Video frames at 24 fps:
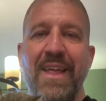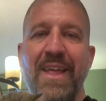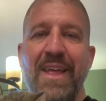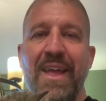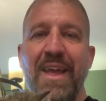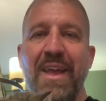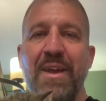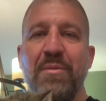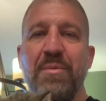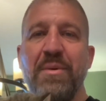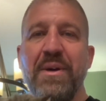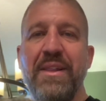
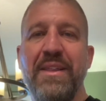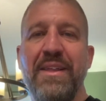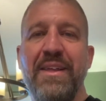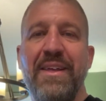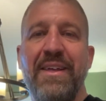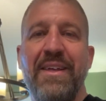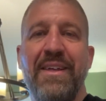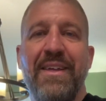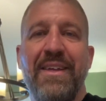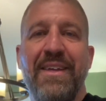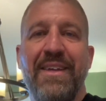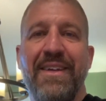Hey
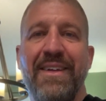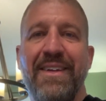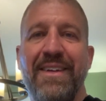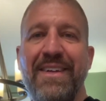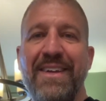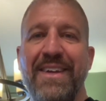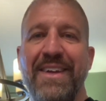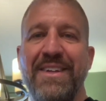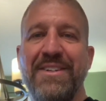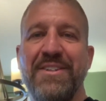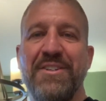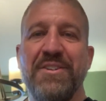Willa,
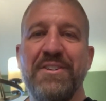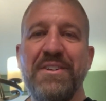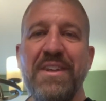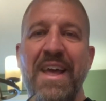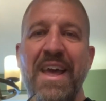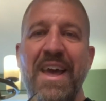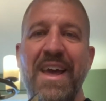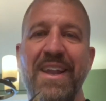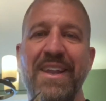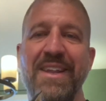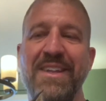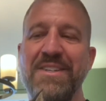it's your
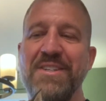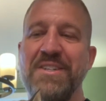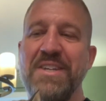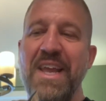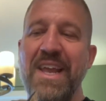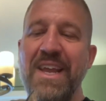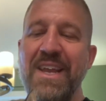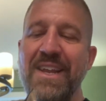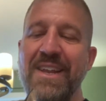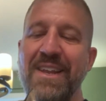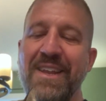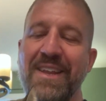dad and
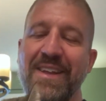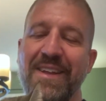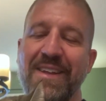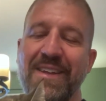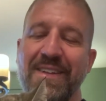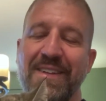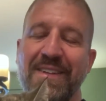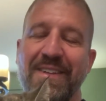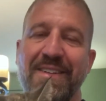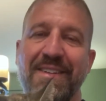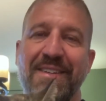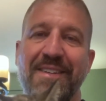Jade
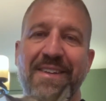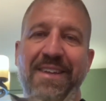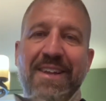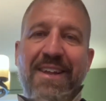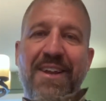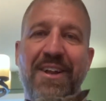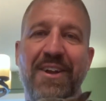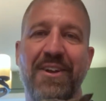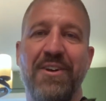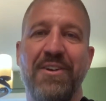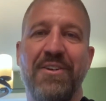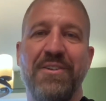
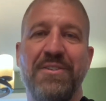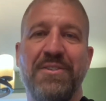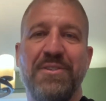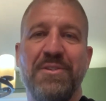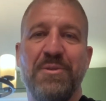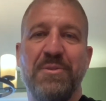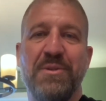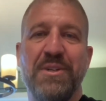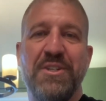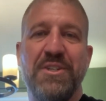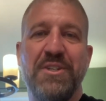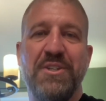here to
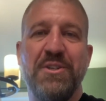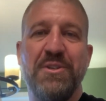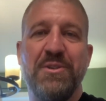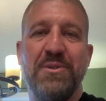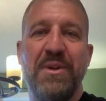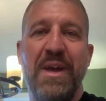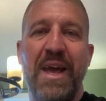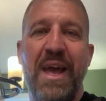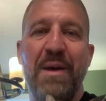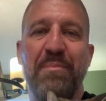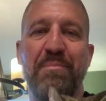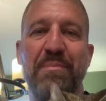wish you
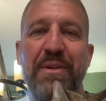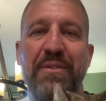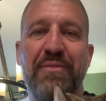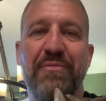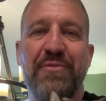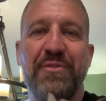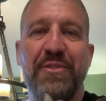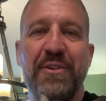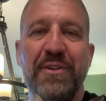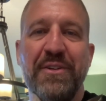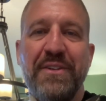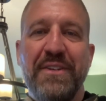a happy
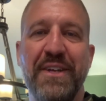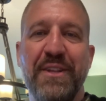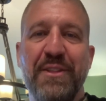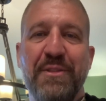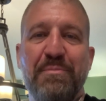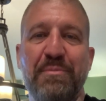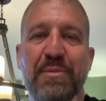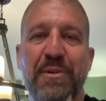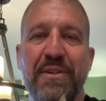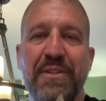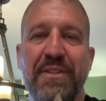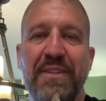
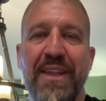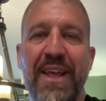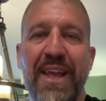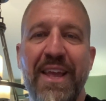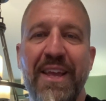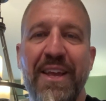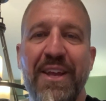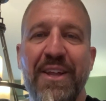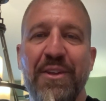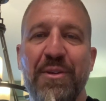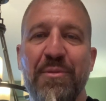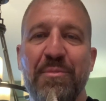13th birthday.
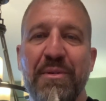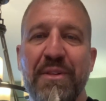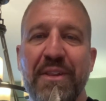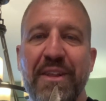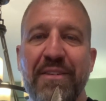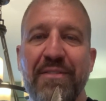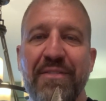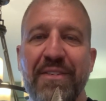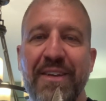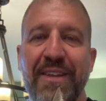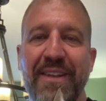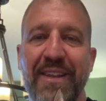Can you
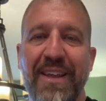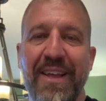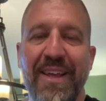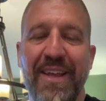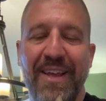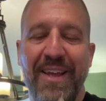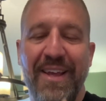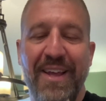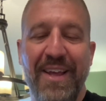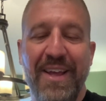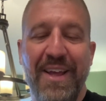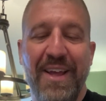believe it?
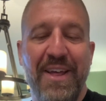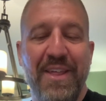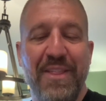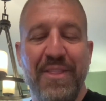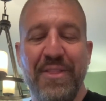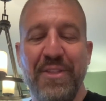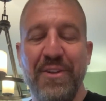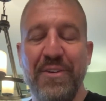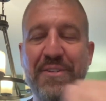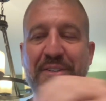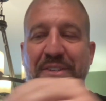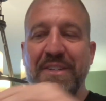
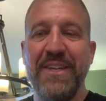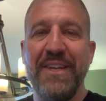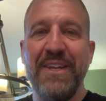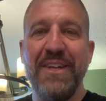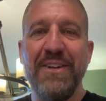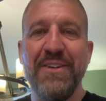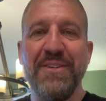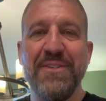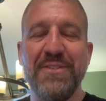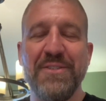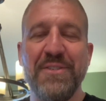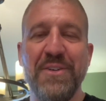13
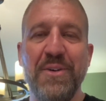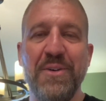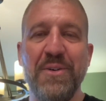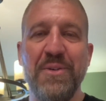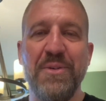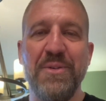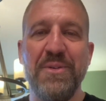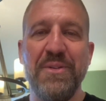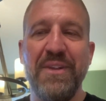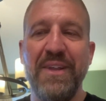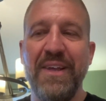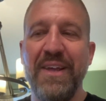years
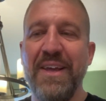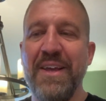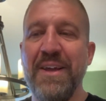old.